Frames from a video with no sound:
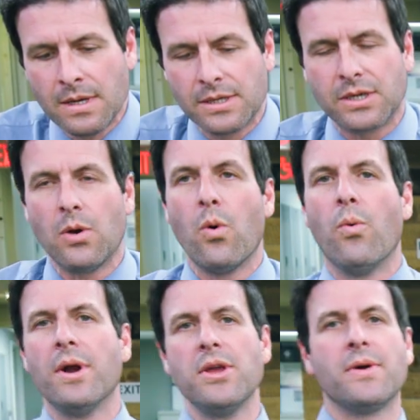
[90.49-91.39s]
So
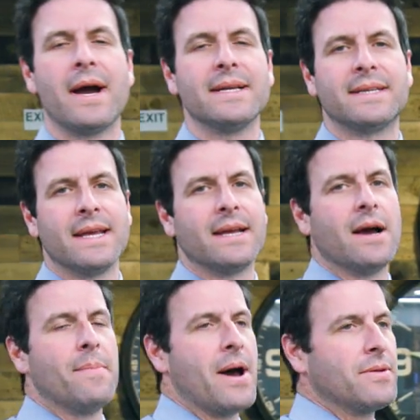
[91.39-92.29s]
what do you guys think
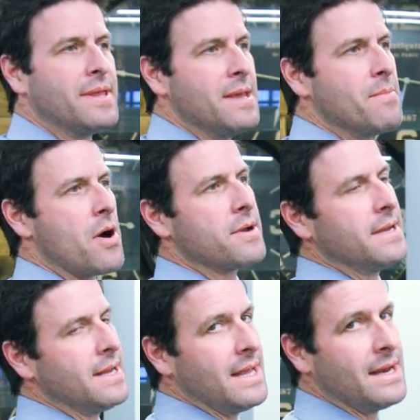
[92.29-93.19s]
about the
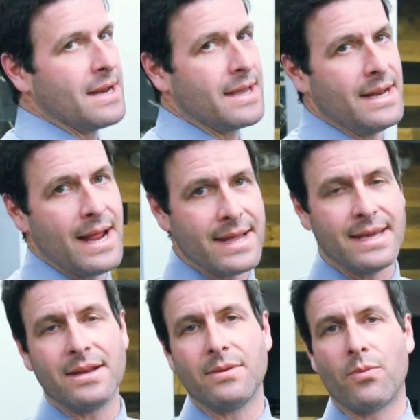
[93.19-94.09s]
market in
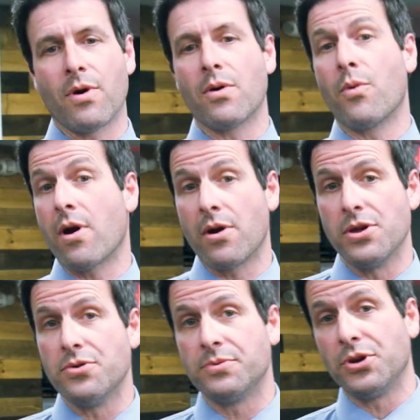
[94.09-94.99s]
Connecticut? Where are
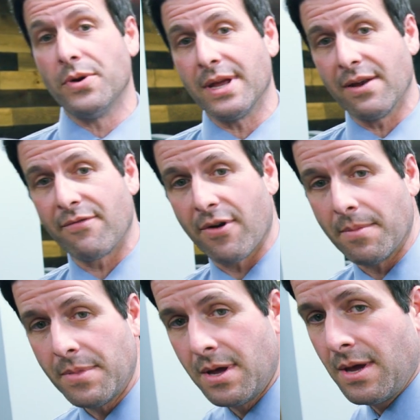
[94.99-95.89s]
you tuning in
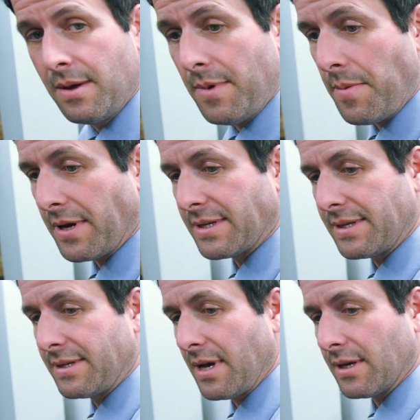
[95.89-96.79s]
from? Maybe you could
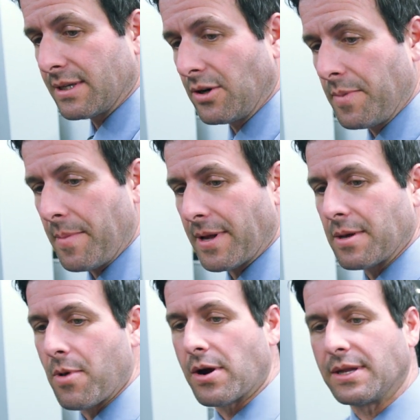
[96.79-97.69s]
tell us a little bit about
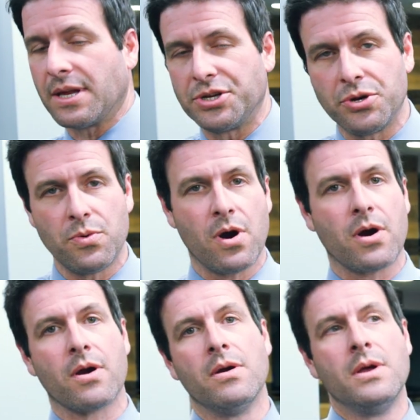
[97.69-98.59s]
the market that you
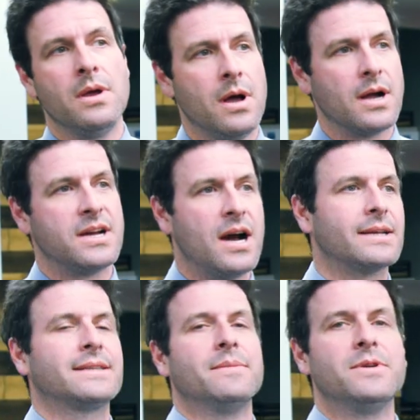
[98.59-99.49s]
are
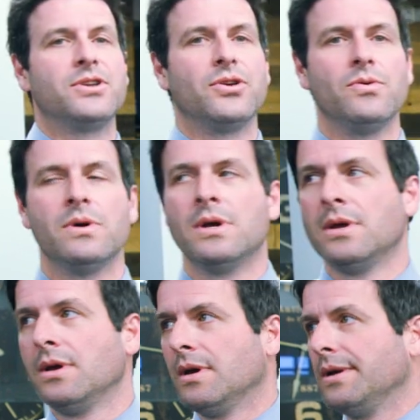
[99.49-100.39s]
accustomed to.
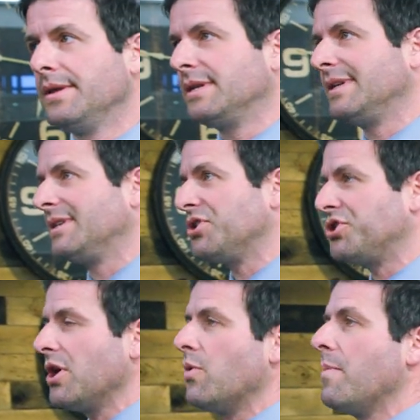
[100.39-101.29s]
This is a
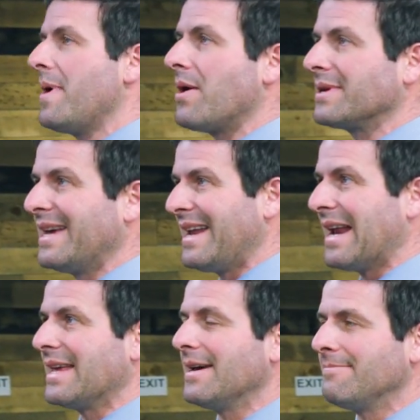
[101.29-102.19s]
show about
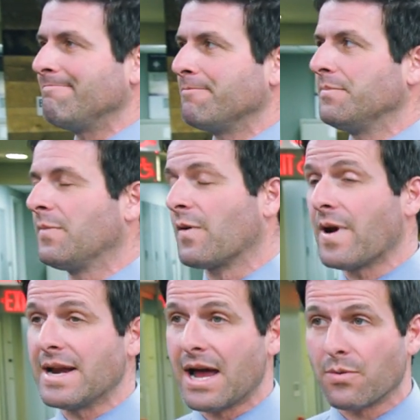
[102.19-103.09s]
Connecticut, but
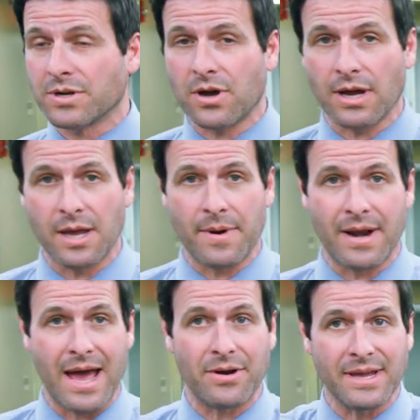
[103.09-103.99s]
right now we're talking
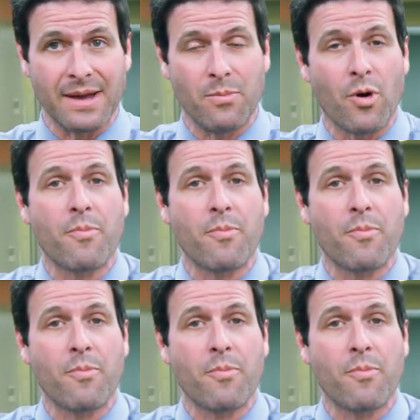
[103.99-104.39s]
about how to get more